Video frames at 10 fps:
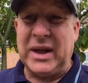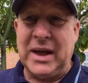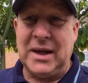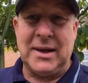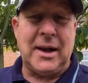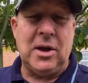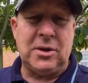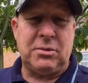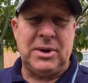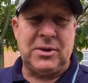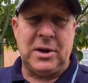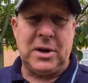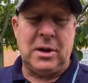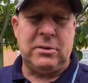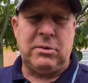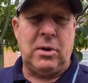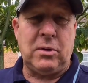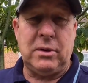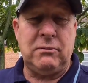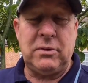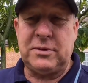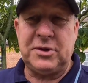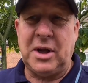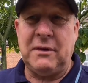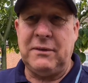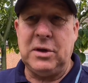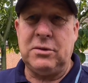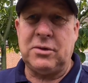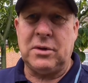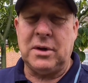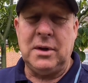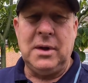get alerts when something goes wrong, and instead of you sort